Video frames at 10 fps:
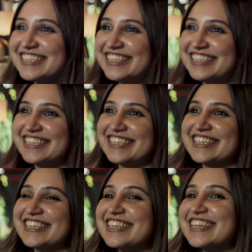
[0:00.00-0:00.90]

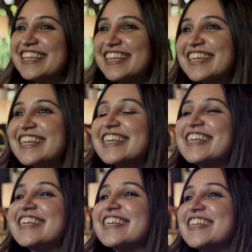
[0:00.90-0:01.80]

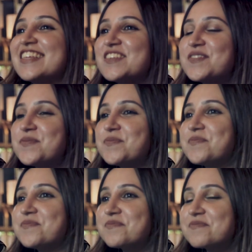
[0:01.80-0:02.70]

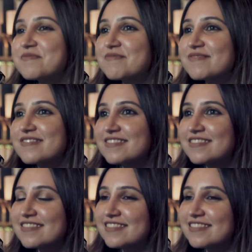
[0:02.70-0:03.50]
(not speaking)